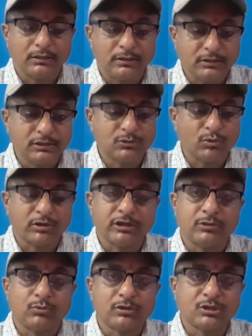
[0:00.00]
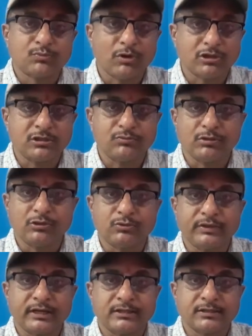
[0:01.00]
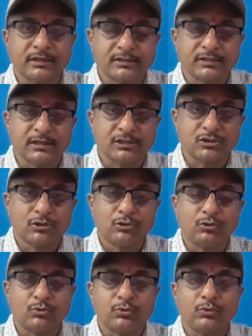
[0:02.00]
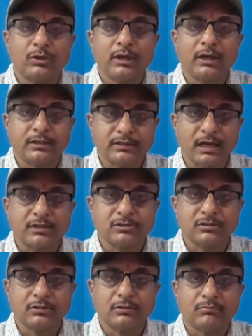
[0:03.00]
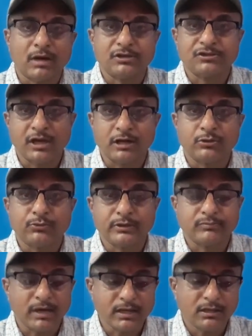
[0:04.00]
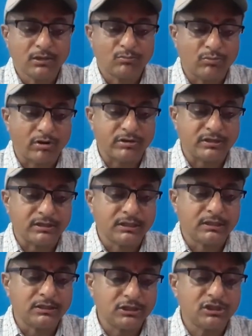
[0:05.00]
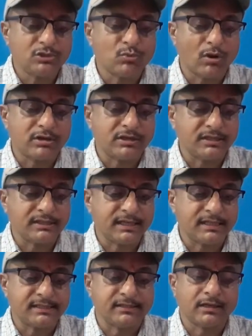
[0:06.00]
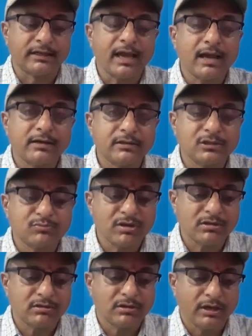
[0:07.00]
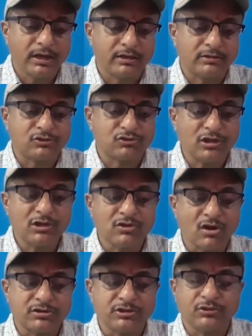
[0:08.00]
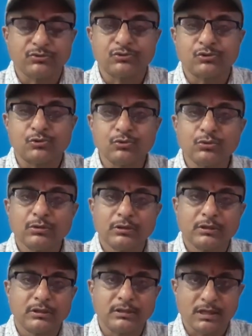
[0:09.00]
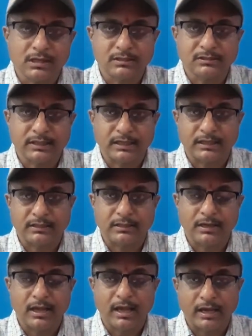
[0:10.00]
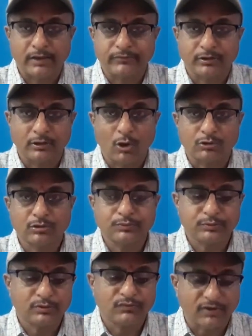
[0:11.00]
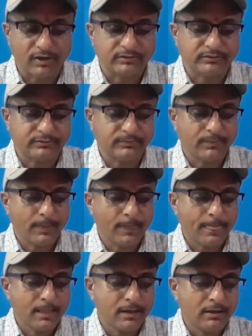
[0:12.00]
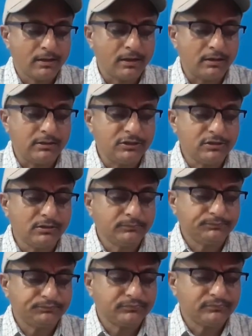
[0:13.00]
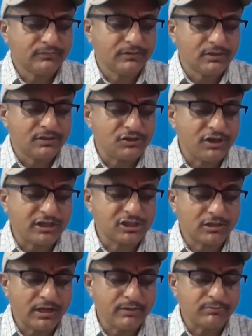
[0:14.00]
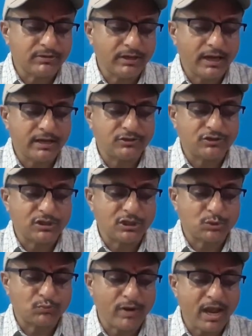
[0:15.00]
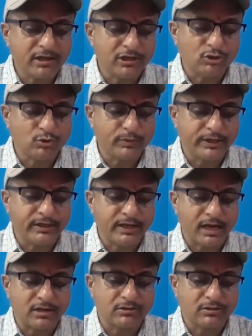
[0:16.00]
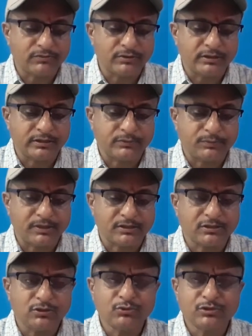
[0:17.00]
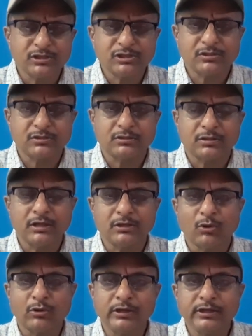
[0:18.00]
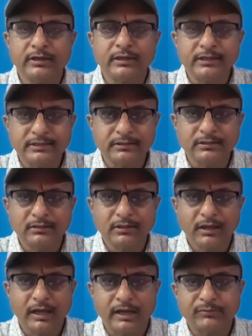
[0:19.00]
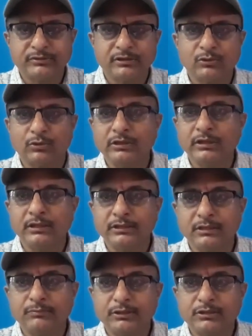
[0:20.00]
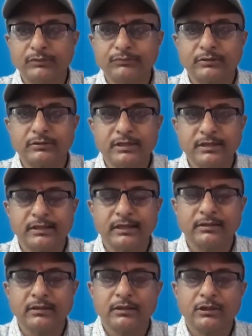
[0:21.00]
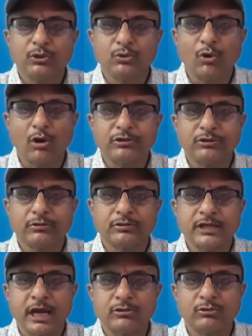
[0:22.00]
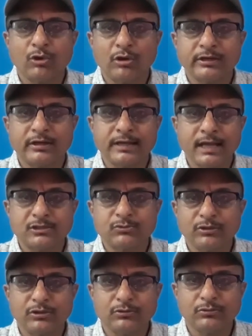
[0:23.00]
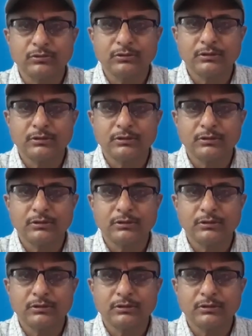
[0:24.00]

This is what it was possible to get success, to attach my shadow with my body. This is what he says in a careless manner and still continues to dance and have a lot of fun. A little, she exclaimed, and she sprang into bed and covered her face. You just think only a little, I have done only a little bit of the thing, then you got your shadow got attached with you.